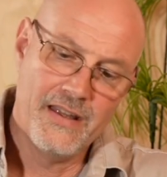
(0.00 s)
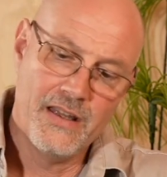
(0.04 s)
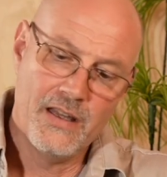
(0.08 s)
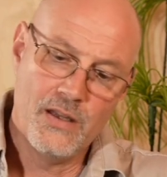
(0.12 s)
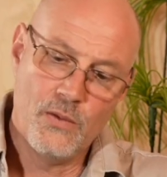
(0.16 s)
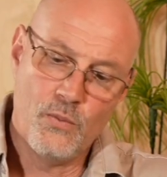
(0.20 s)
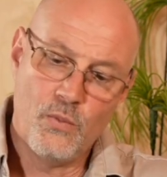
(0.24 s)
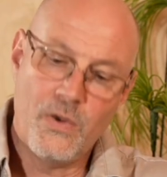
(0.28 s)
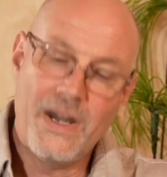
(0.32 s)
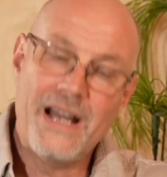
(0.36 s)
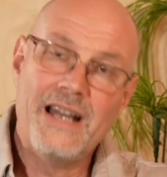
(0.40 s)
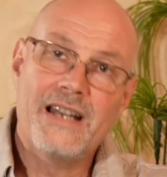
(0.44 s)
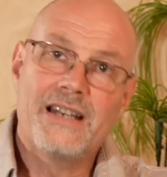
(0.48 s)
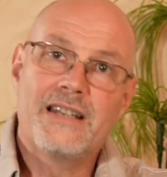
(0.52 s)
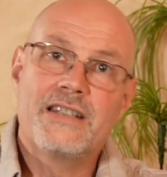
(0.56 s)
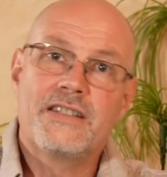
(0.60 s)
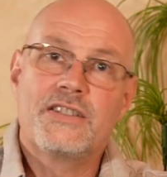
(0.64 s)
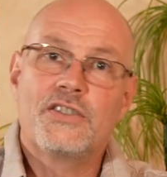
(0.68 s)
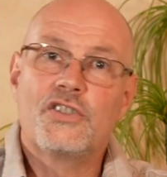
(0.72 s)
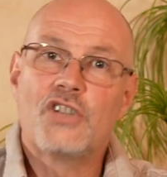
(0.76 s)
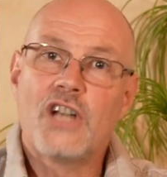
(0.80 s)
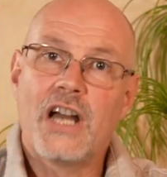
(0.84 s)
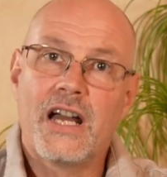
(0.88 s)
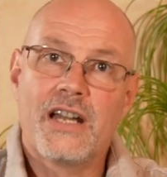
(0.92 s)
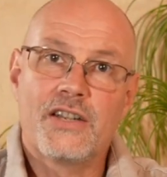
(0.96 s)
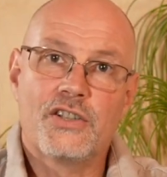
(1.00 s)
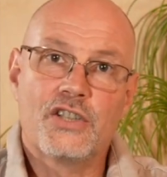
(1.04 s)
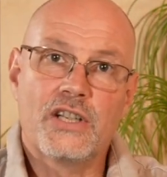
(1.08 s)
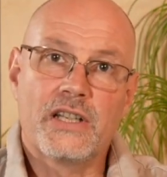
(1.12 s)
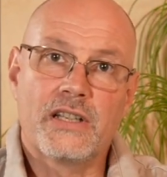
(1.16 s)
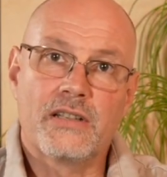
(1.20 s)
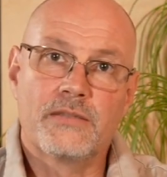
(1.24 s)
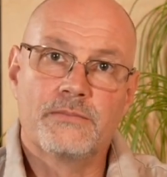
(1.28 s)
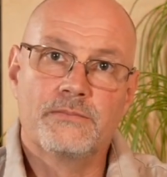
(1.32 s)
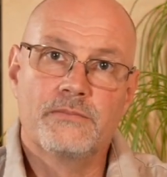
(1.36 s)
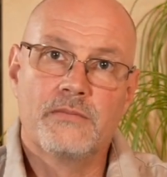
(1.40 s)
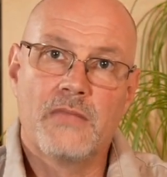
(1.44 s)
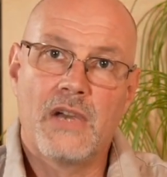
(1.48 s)
Wireless
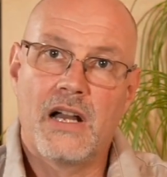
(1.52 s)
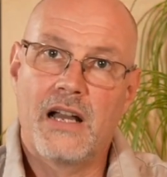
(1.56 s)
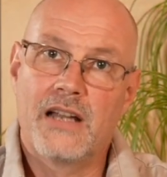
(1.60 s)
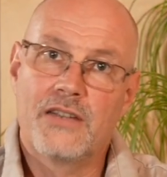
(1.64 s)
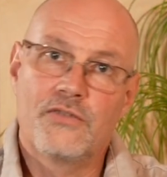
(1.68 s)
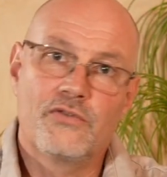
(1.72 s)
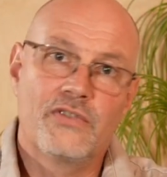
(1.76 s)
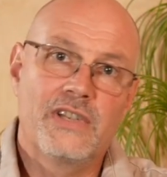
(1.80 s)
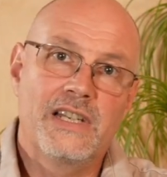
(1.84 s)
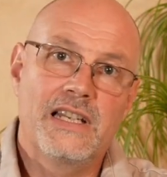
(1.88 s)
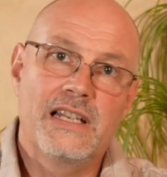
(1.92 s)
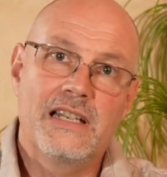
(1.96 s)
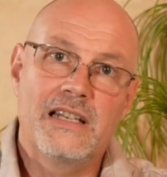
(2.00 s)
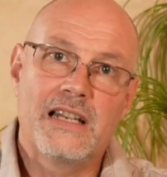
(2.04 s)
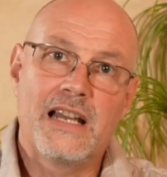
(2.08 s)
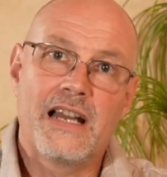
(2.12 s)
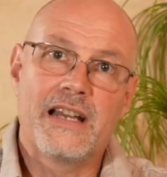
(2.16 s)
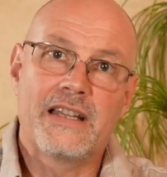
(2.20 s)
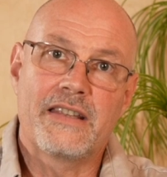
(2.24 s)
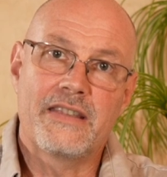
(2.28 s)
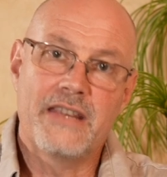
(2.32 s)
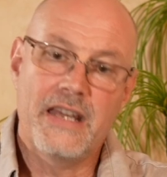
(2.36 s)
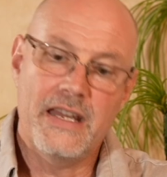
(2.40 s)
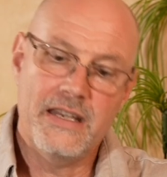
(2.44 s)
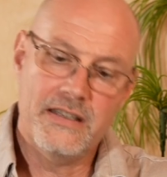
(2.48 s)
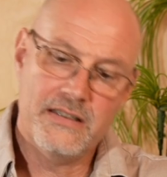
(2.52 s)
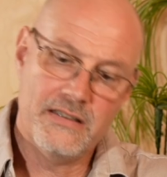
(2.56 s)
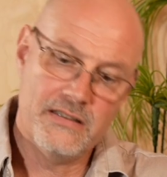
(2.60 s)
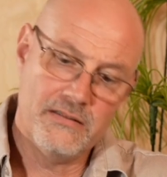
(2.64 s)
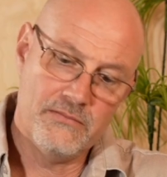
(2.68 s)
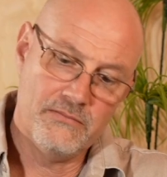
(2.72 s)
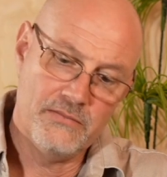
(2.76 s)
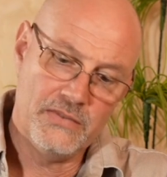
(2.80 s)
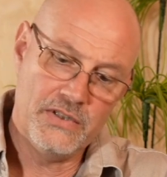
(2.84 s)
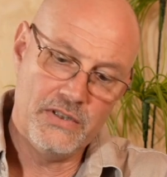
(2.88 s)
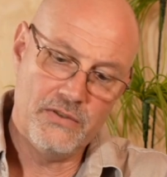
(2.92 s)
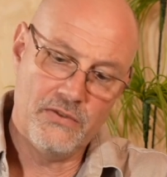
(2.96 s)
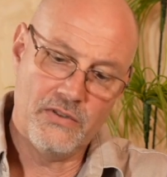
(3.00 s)
charging. I really like that.
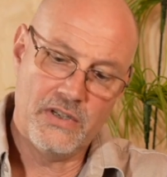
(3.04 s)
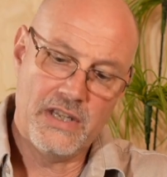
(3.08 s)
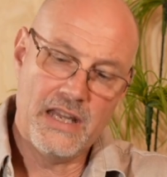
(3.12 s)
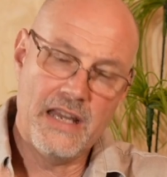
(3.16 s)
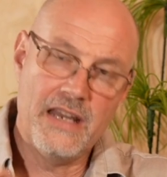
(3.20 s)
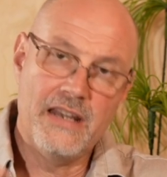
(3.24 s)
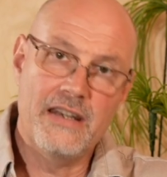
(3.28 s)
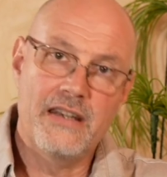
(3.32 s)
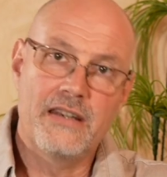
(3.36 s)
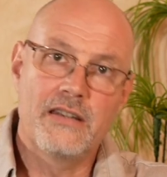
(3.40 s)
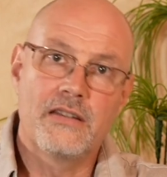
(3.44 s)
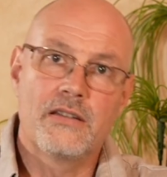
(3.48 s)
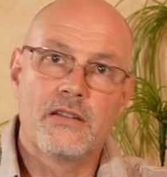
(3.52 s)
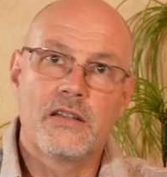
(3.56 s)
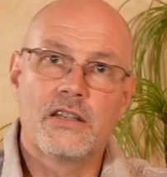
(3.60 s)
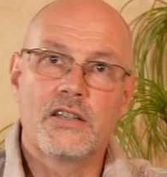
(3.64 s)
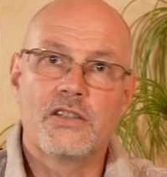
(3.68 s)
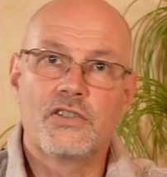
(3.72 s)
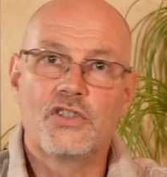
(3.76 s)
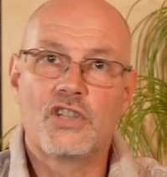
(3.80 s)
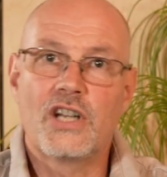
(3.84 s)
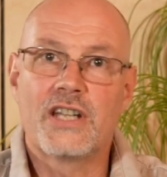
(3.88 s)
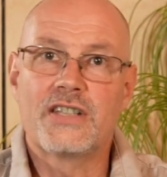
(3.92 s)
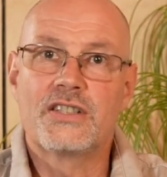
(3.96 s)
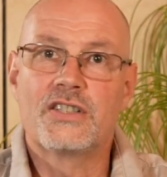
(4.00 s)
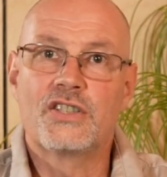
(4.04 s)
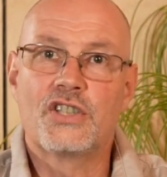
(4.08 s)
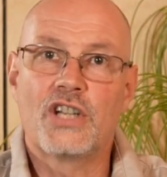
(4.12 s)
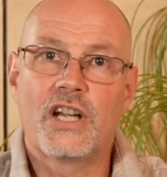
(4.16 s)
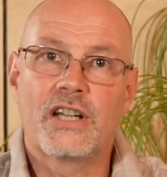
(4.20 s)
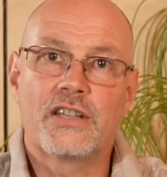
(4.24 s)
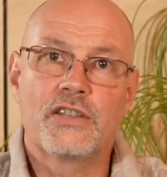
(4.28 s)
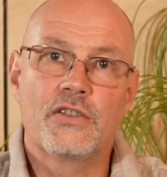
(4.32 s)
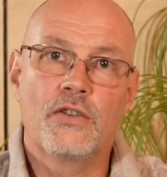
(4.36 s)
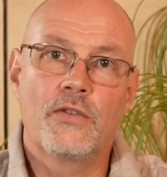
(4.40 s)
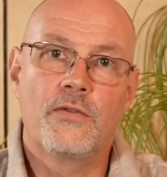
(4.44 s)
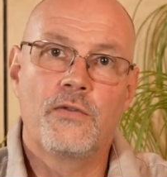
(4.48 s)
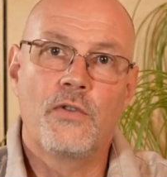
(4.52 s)
You can uh, just
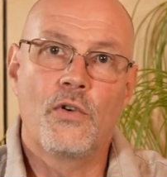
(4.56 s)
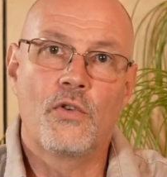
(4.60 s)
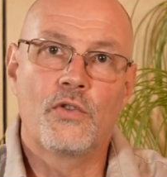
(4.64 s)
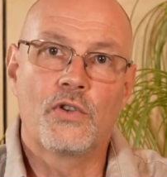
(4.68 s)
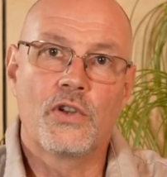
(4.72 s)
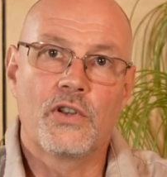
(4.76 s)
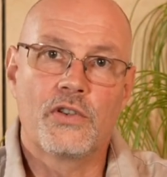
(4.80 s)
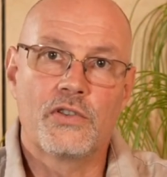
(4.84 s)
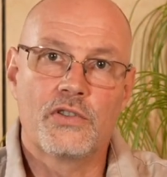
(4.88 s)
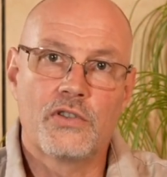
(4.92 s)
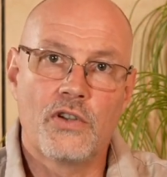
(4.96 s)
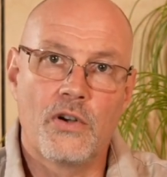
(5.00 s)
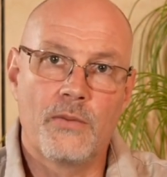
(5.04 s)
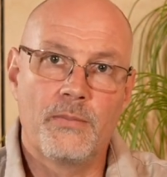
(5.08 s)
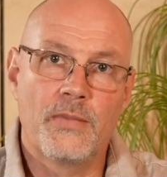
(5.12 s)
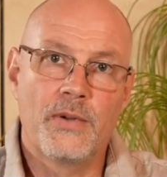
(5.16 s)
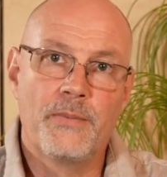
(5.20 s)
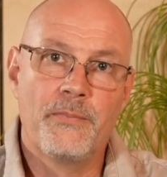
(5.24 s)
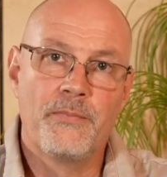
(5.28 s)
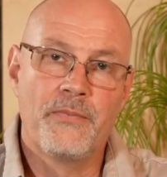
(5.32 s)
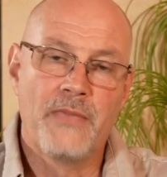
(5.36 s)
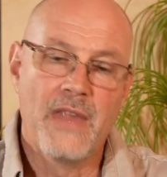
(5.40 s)
chuck your phone on top.